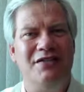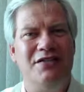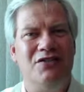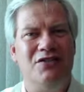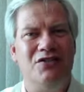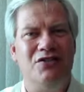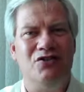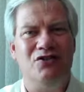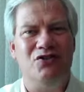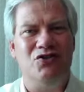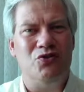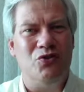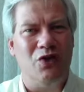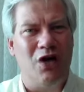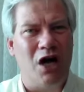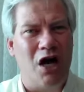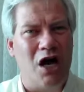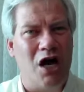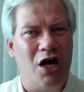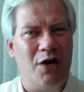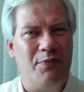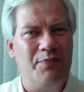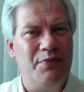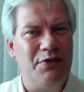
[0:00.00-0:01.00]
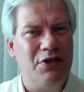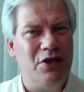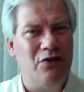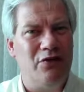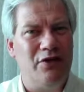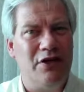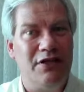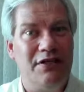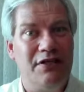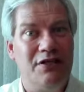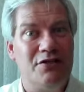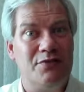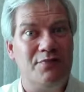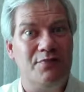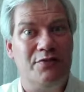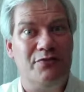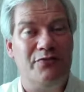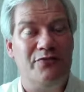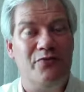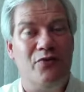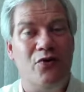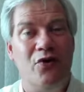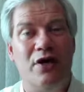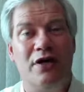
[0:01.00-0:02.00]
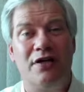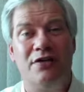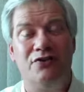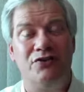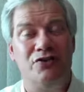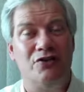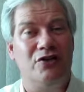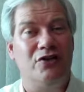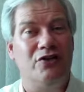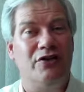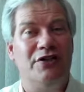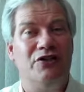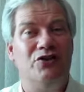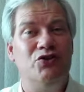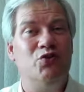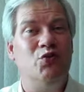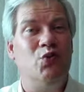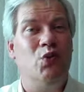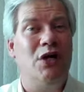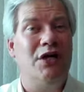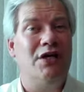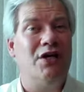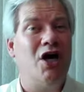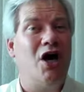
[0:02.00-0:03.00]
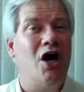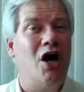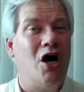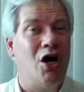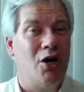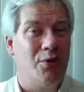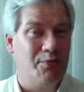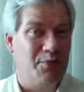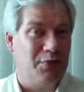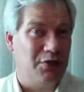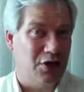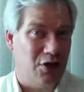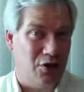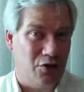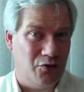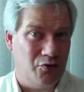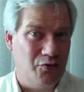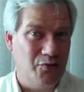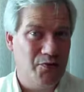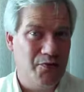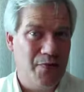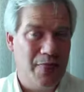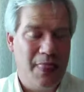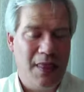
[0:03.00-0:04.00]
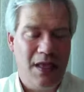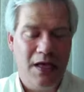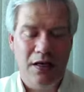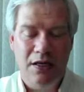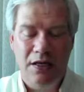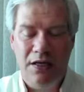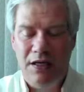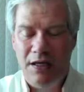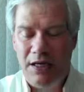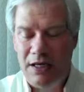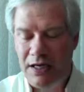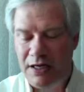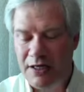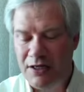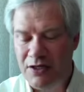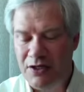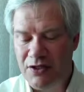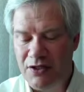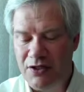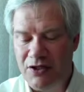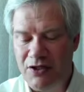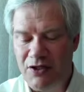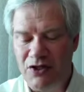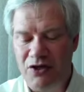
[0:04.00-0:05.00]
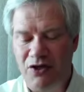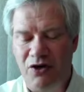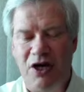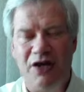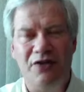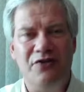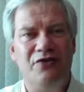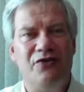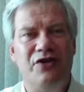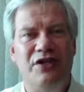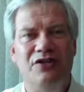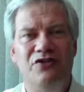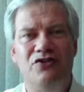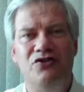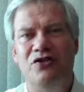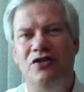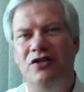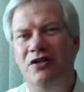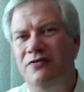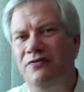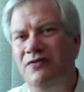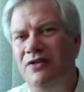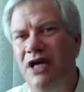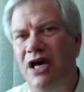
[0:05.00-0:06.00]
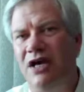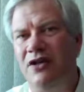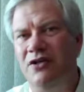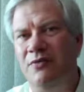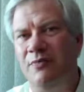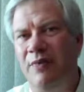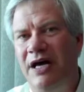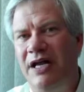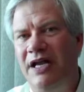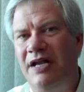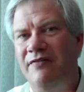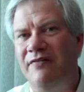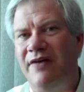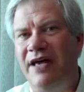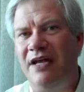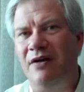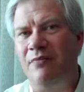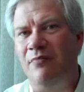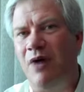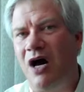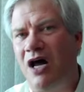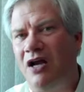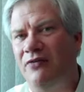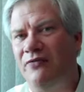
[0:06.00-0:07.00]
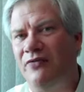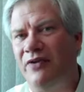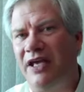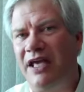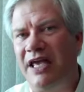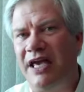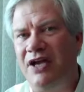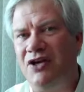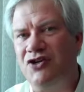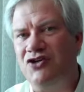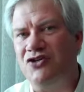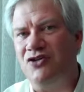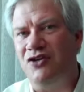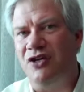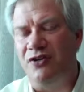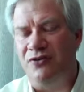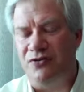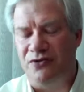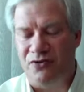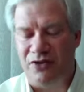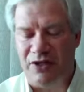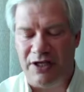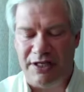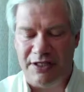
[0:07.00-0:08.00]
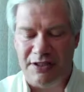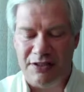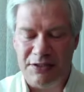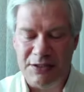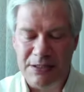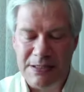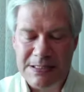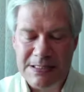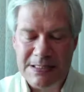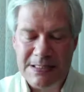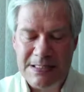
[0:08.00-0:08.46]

Did you do a HARP loan on this before? Because you can only do one HARP loan. Uh, you, there are other things you could have done. You might have had a modification, other things.